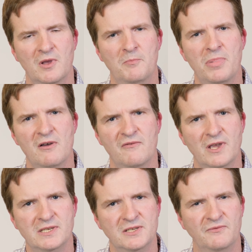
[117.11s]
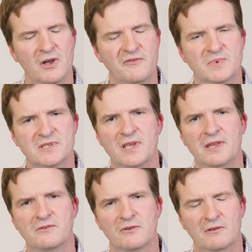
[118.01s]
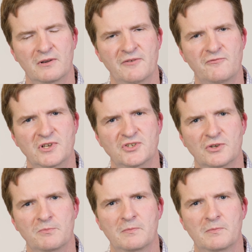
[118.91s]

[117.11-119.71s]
above 85% on average.